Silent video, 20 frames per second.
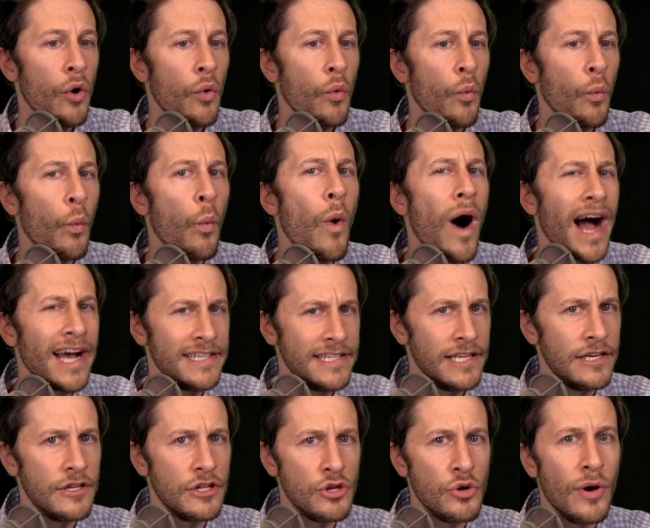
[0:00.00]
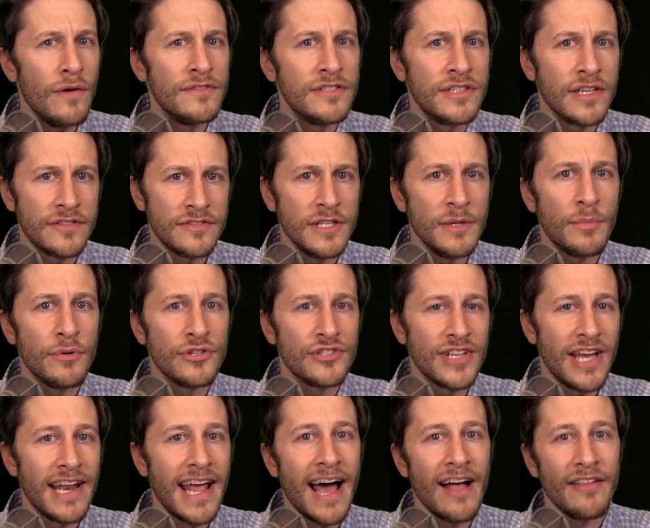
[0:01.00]
Why didn't you have
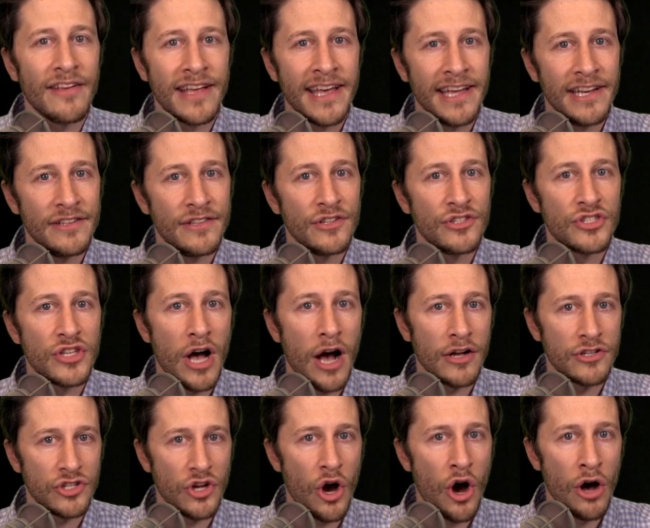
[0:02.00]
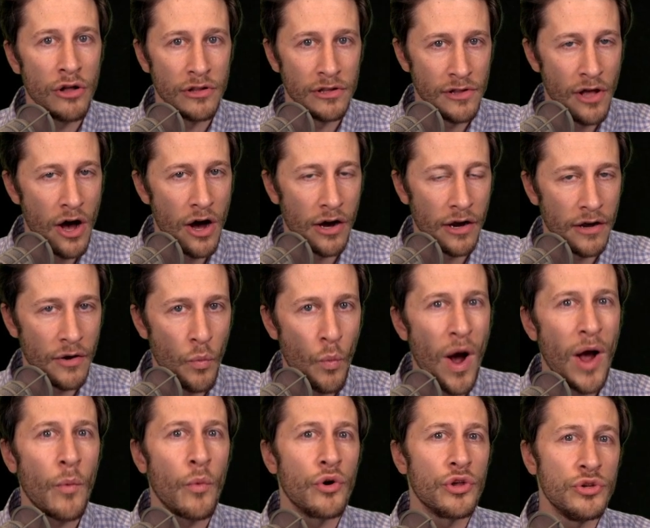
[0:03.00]
60% allocated to stocks all along?
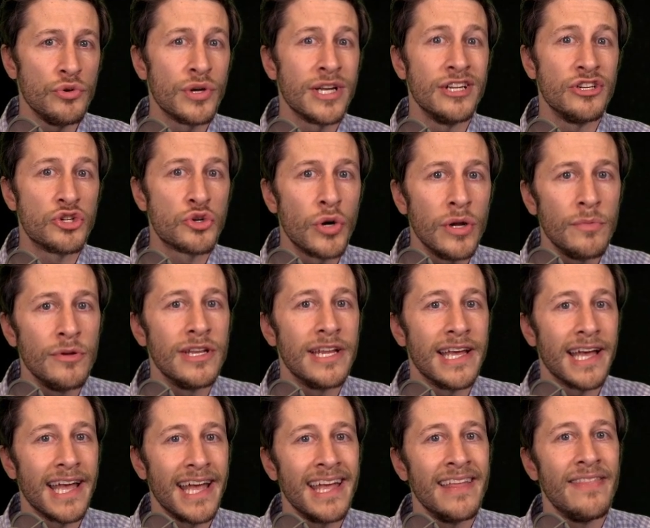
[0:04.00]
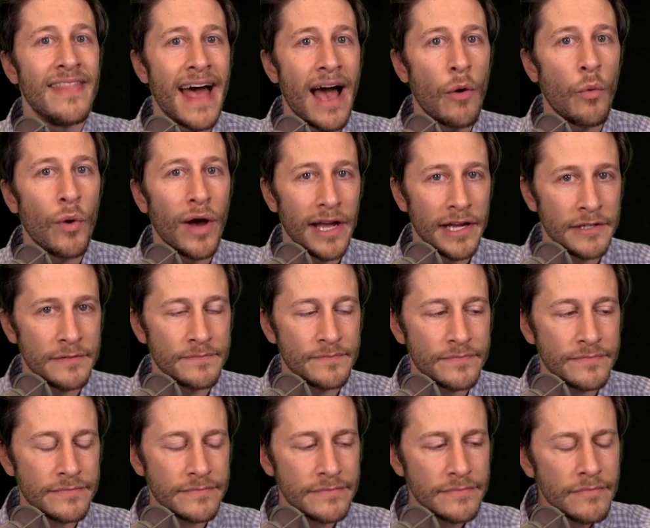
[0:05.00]
Why weren't you contributing in that way?
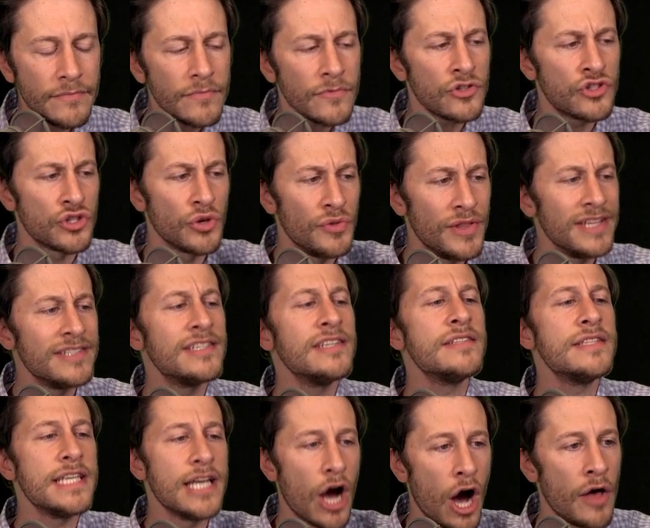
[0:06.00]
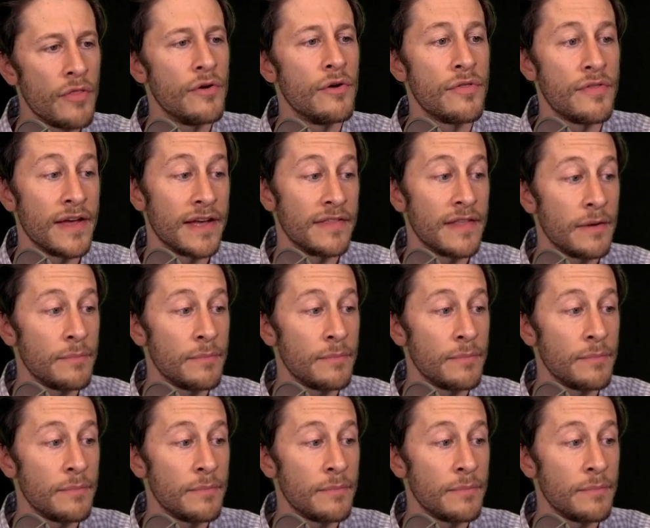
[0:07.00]
So this is the other thing that